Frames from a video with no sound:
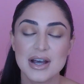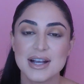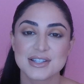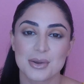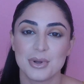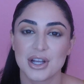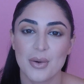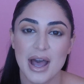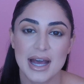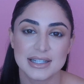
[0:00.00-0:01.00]
So I'm going to go
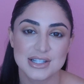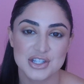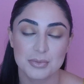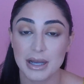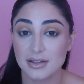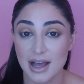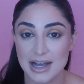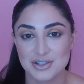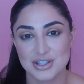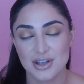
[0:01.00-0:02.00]
ahead and do my
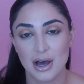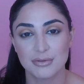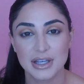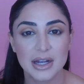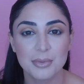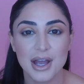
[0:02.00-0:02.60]
lashes off camera,